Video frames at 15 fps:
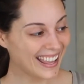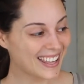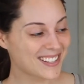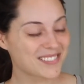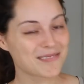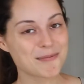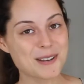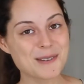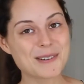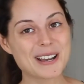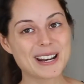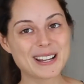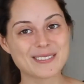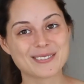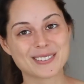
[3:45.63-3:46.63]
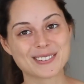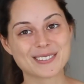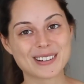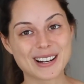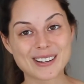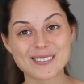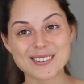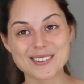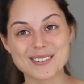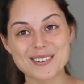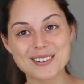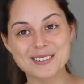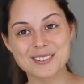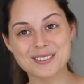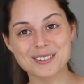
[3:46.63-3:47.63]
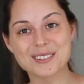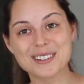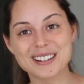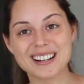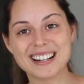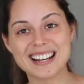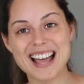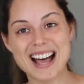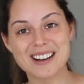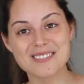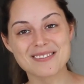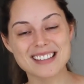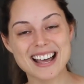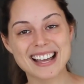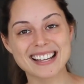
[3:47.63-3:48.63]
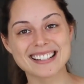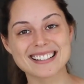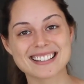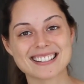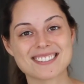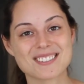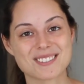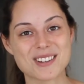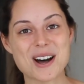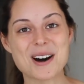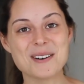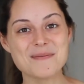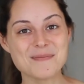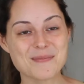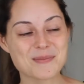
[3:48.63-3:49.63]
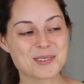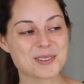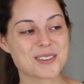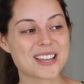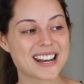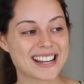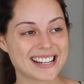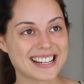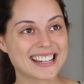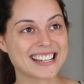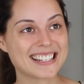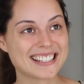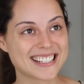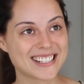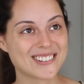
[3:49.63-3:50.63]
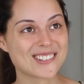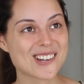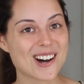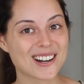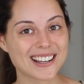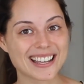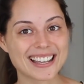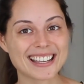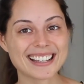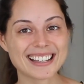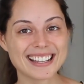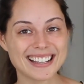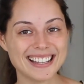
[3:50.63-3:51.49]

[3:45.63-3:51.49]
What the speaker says: It's me waiting for whatever noise is going on outside to stop so that I can continue talking.